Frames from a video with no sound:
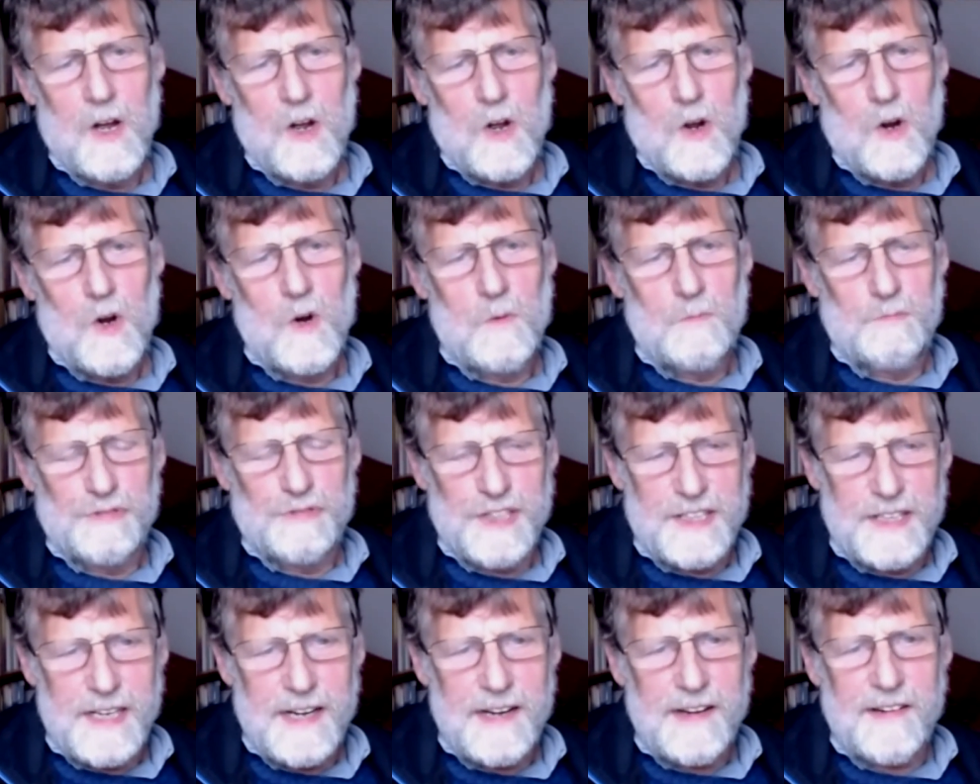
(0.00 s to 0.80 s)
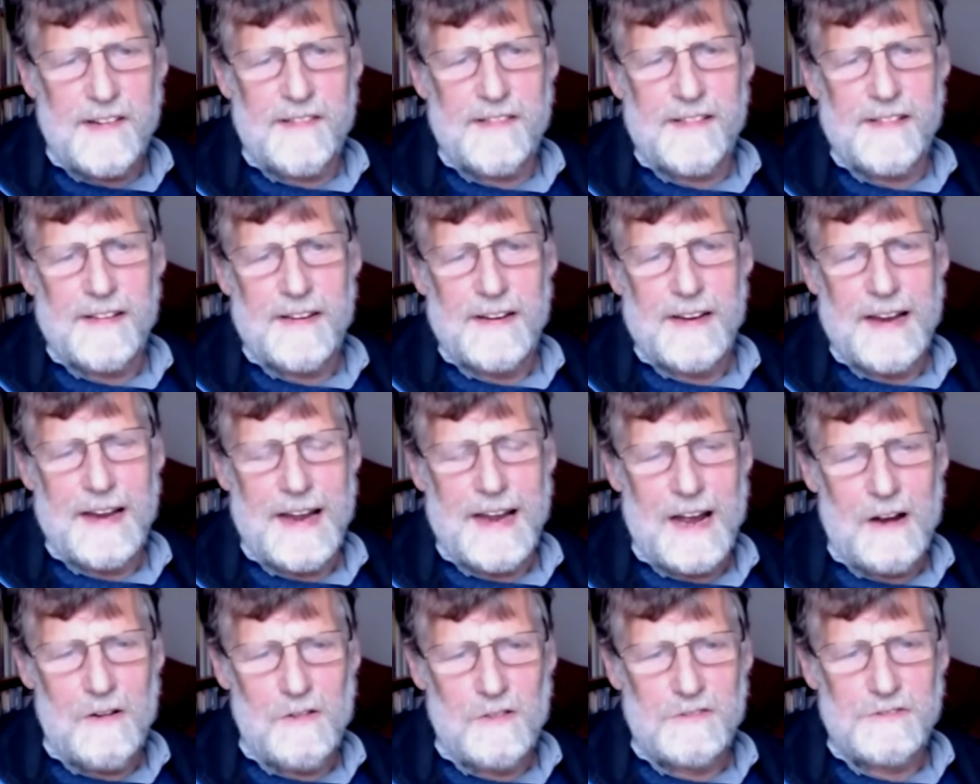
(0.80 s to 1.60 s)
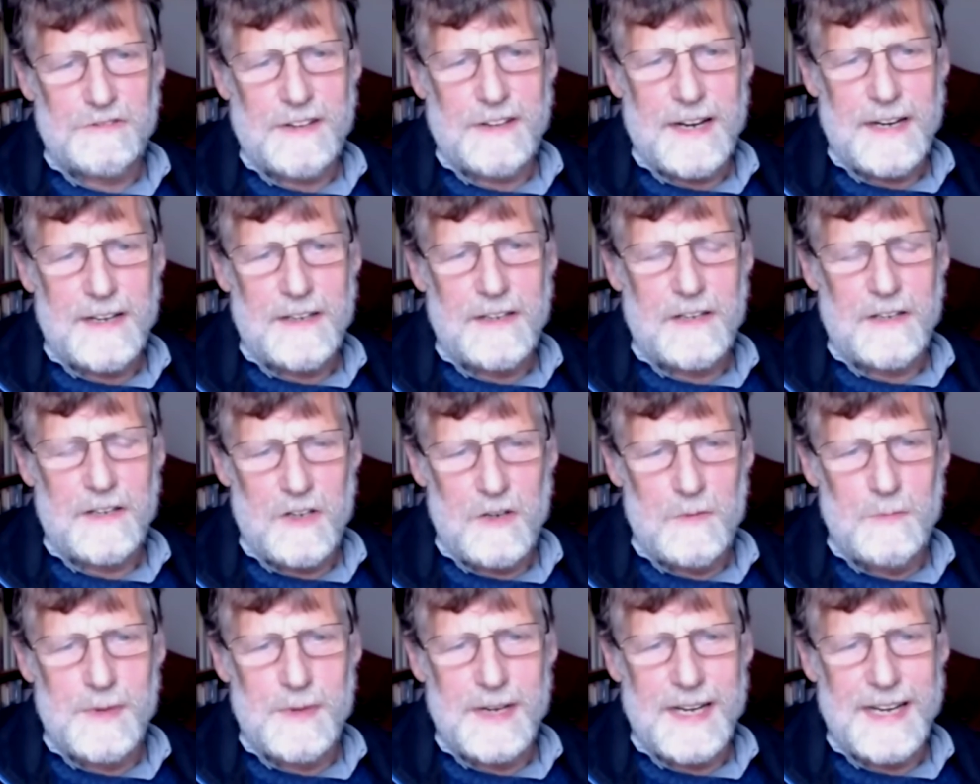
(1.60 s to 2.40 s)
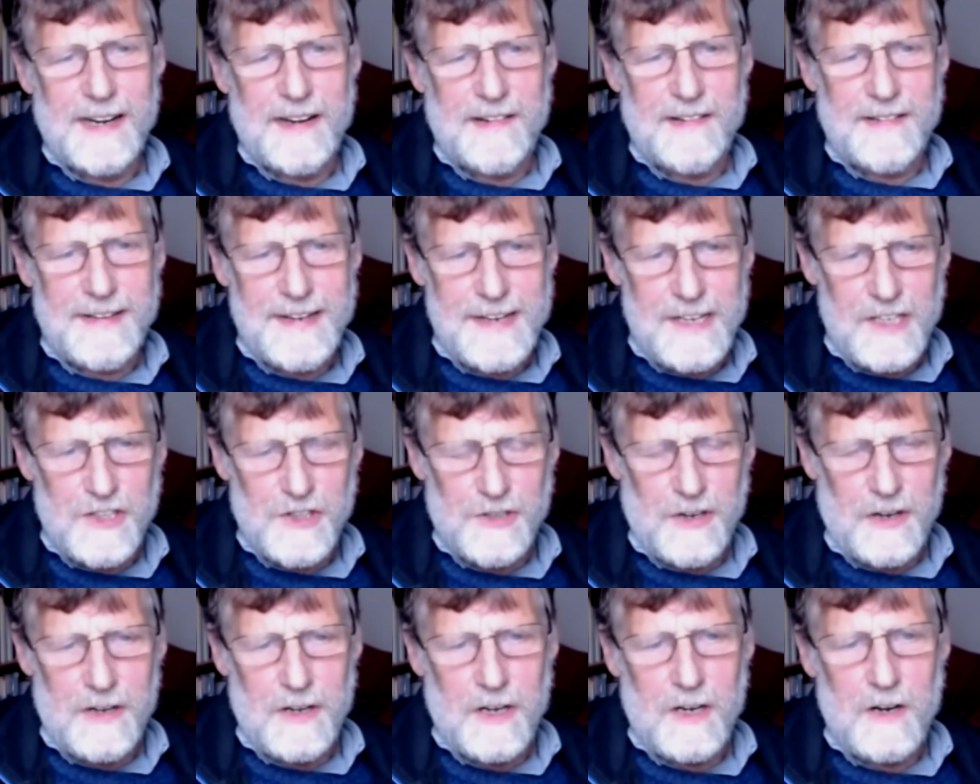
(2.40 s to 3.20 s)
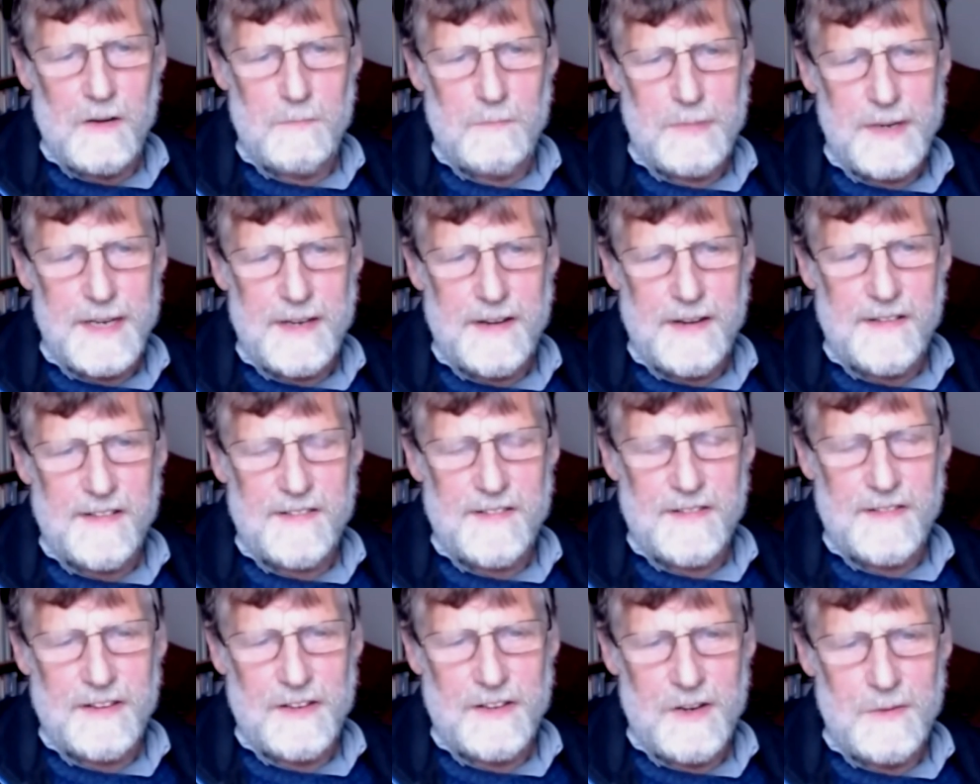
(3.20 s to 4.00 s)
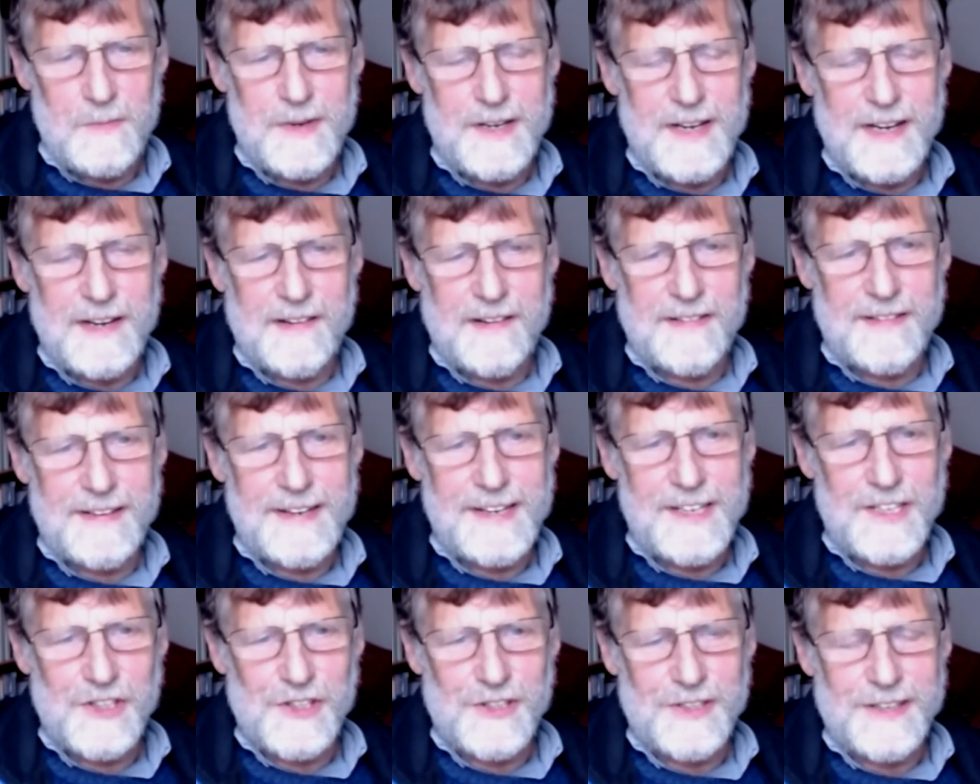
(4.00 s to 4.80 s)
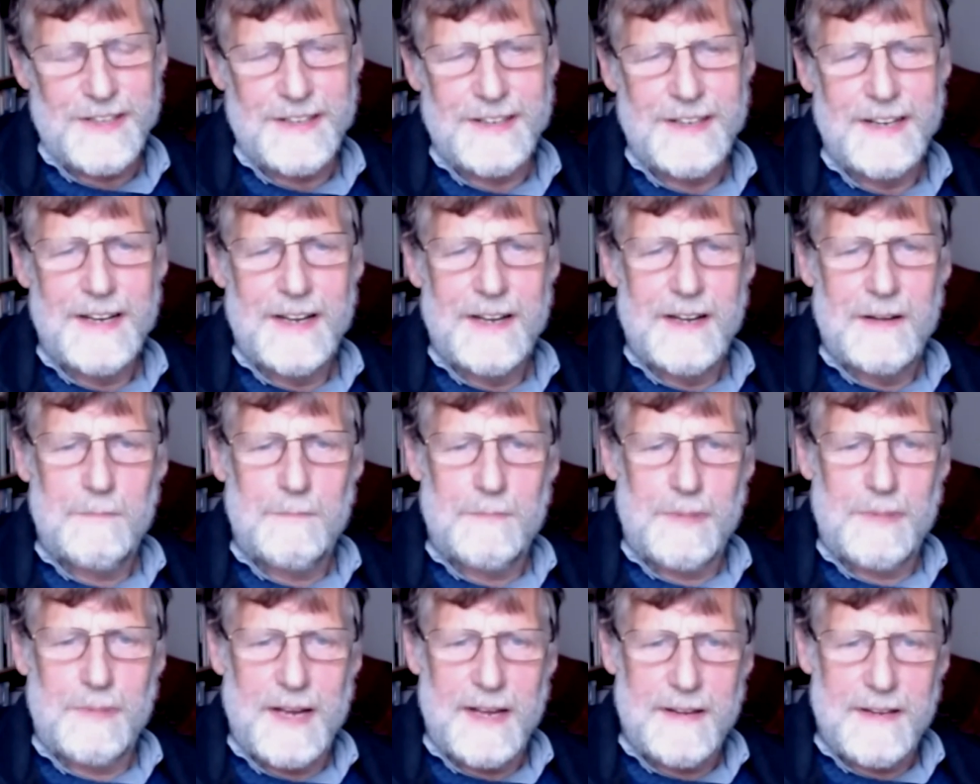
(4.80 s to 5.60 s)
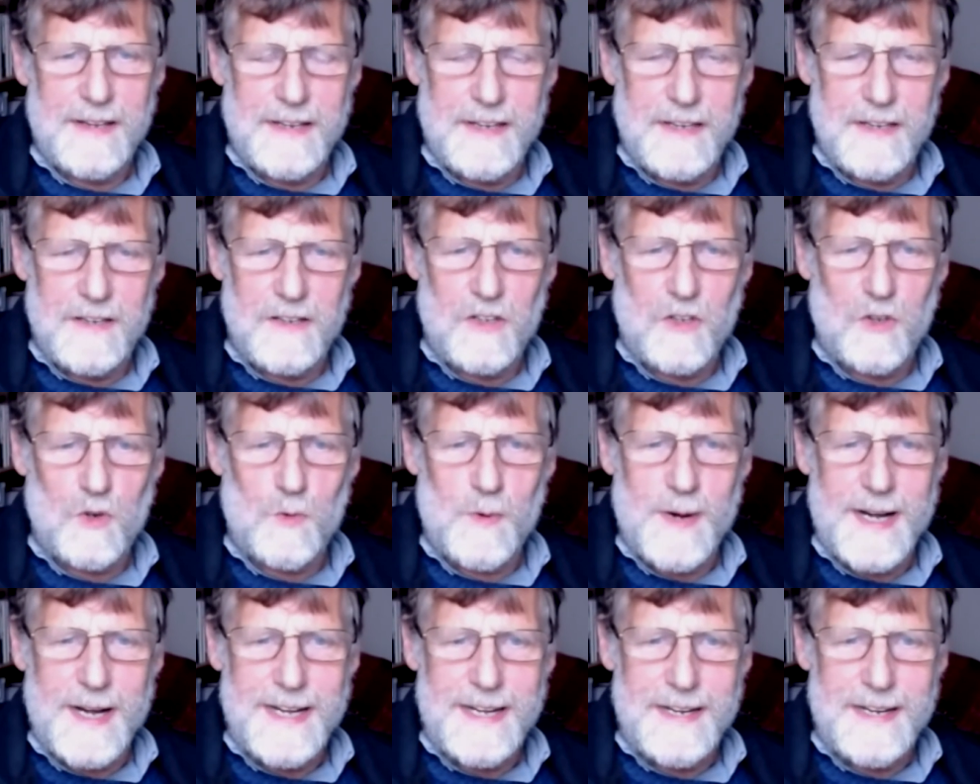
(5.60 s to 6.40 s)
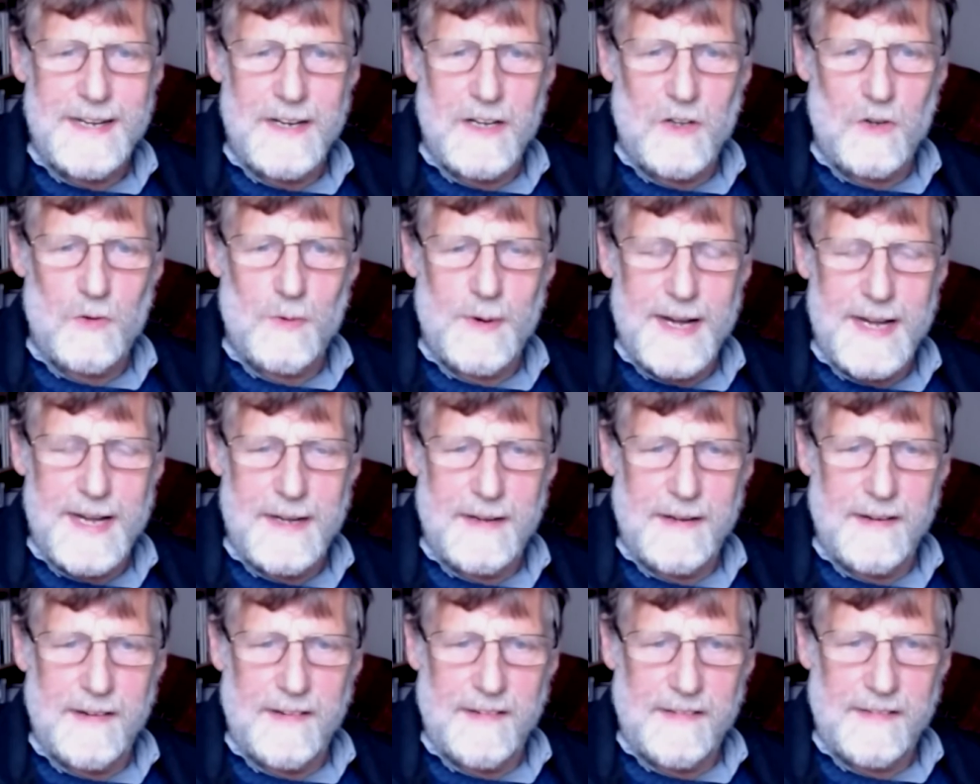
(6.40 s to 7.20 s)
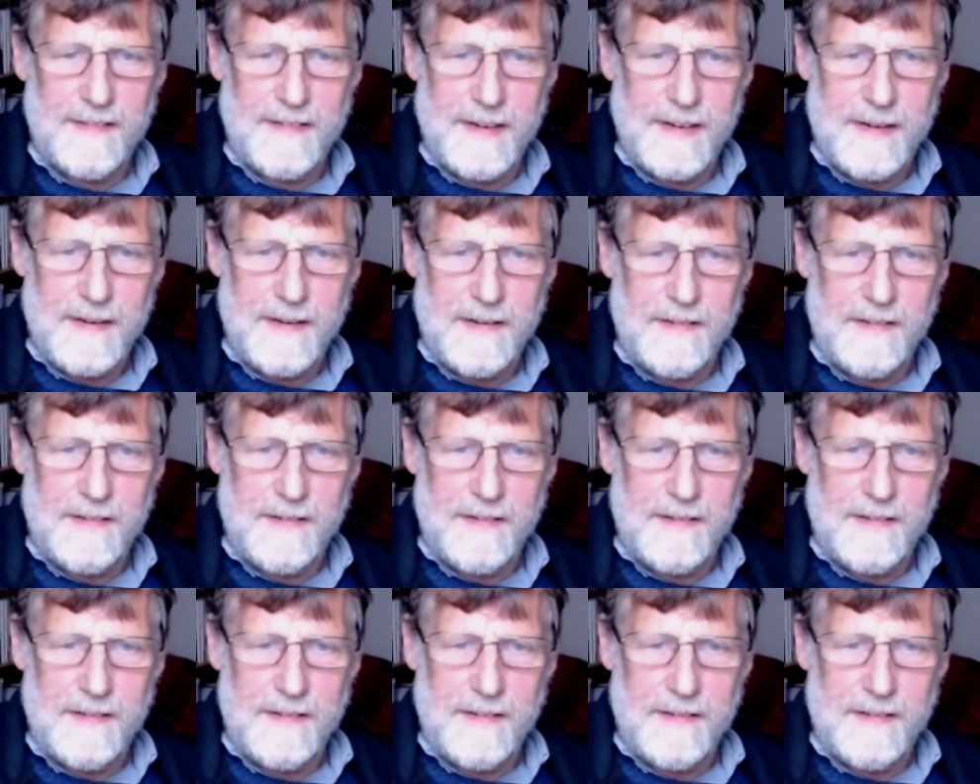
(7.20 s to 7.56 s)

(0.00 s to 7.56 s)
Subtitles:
who predicts outright human extinction, complete human extinction by the year 2026,